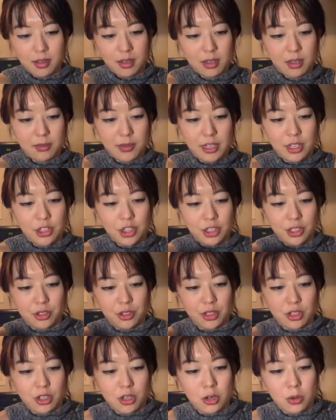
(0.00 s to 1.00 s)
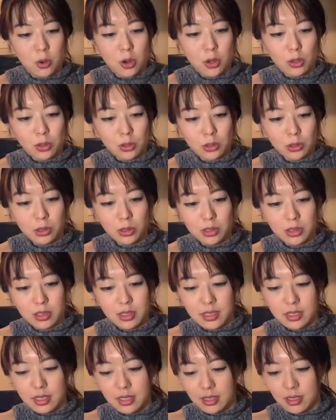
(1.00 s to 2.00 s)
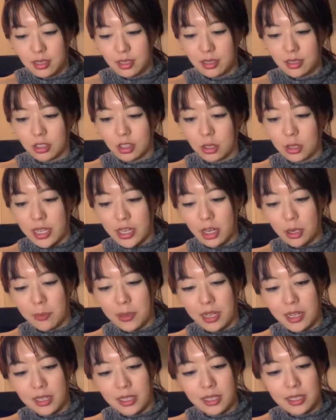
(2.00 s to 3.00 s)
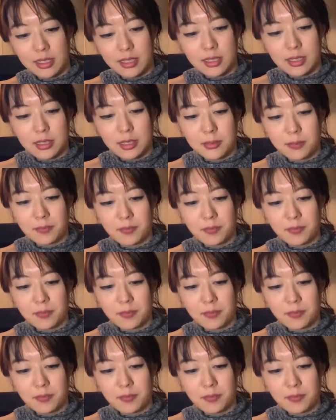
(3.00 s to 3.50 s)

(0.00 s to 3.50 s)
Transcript: Make sure there's no holes, no air pockets.